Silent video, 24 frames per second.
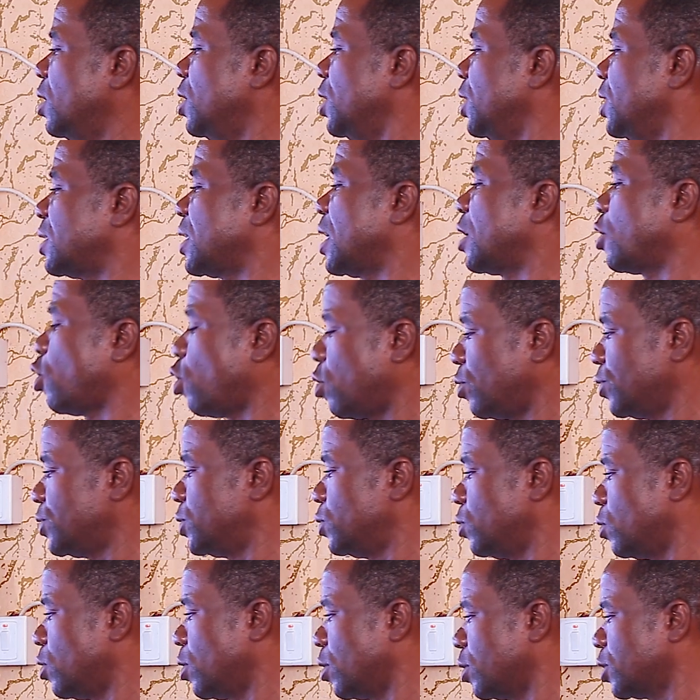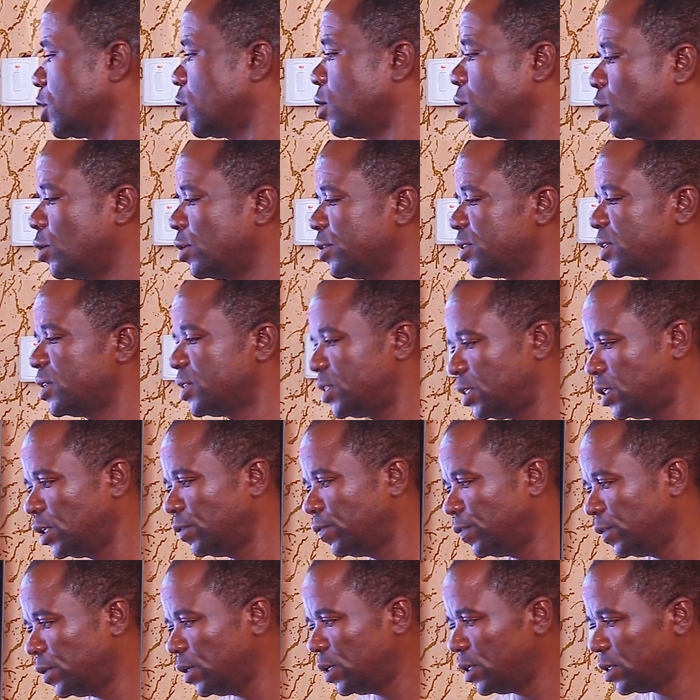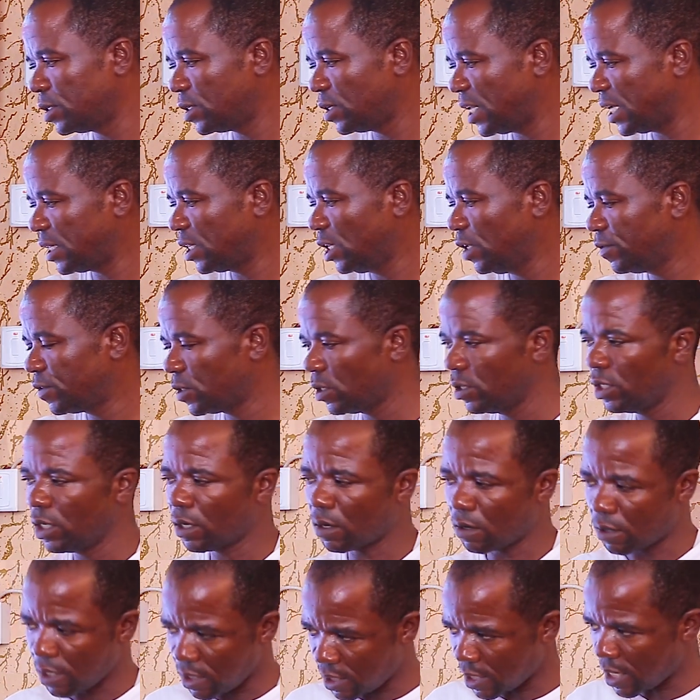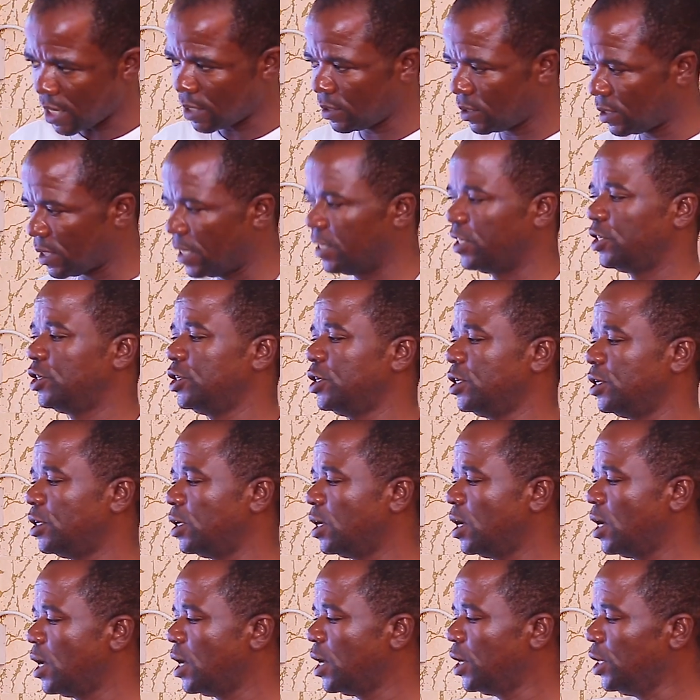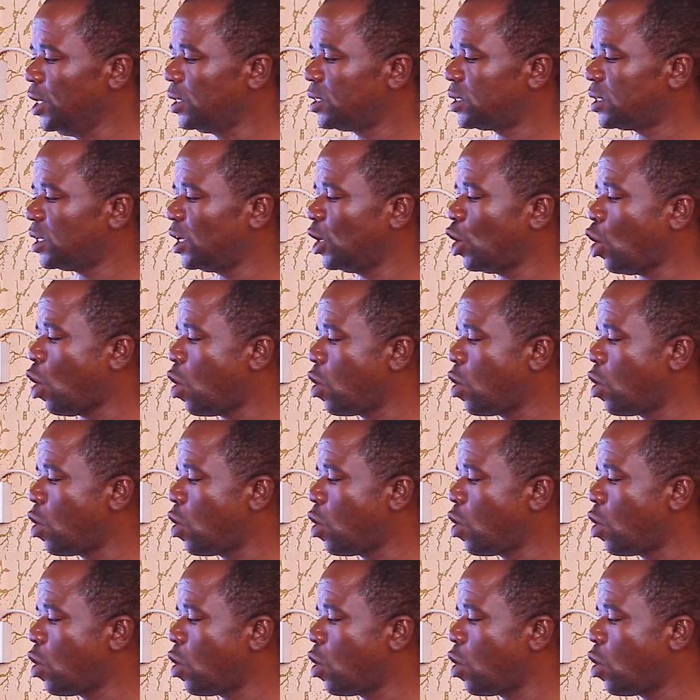It can also not cause syphilis. That leaves us the correct answer, D. Eating